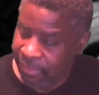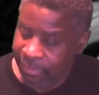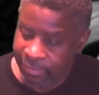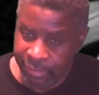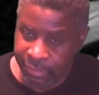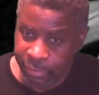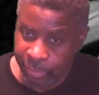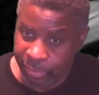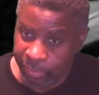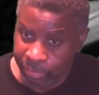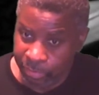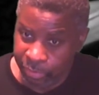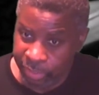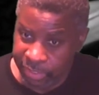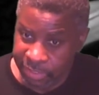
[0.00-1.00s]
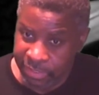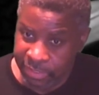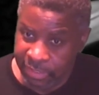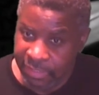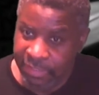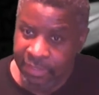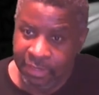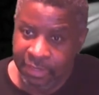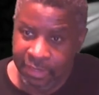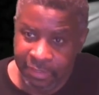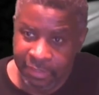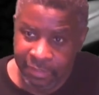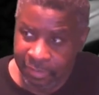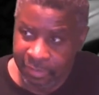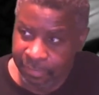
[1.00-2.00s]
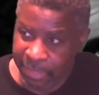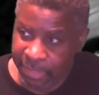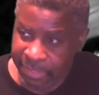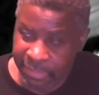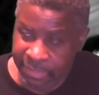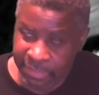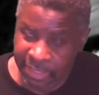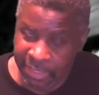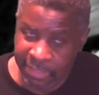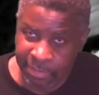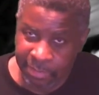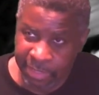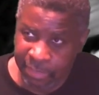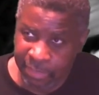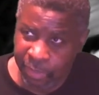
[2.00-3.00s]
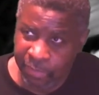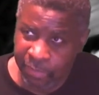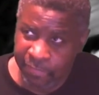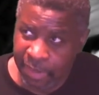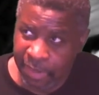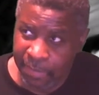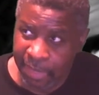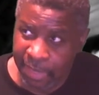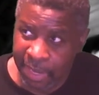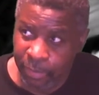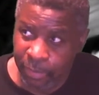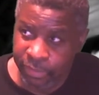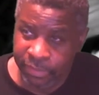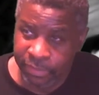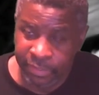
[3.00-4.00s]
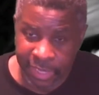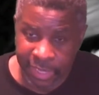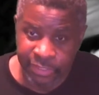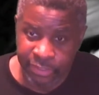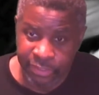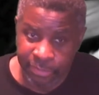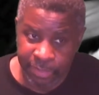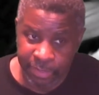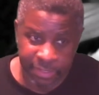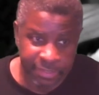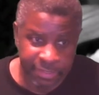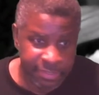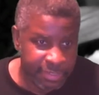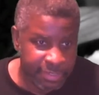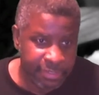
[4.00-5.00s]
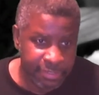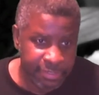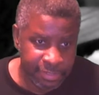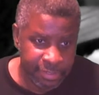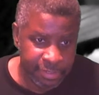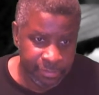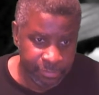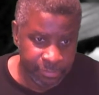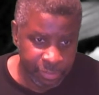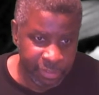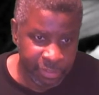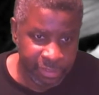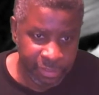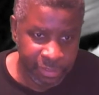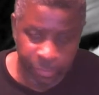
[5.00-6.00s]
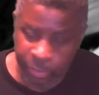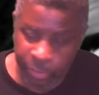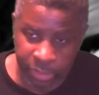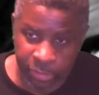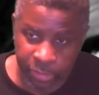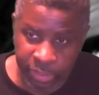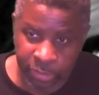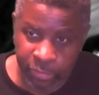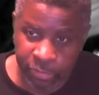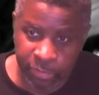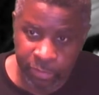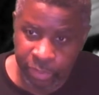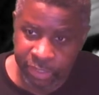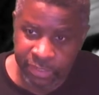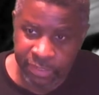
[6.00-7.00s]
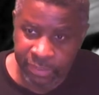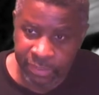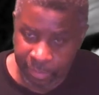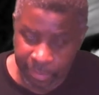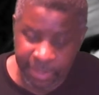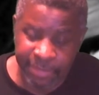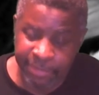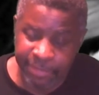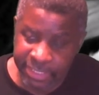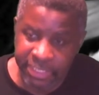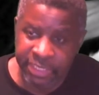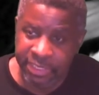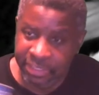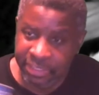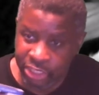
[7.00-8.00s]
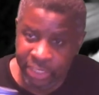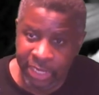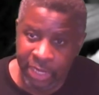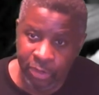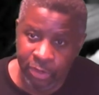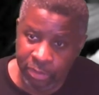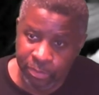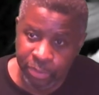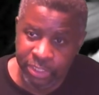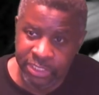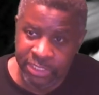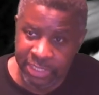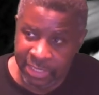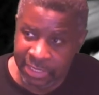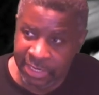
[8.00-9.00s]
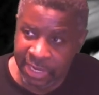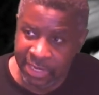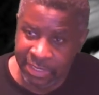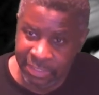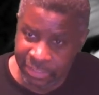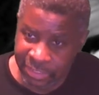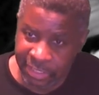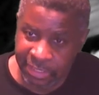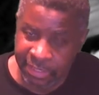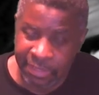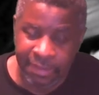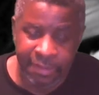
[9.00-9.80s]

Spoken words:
the 21 bridges, and basically telling them that we have a couple of hours to catch them because we can only hold the bridge. You know, they basically shut down all the bridges in and out of the city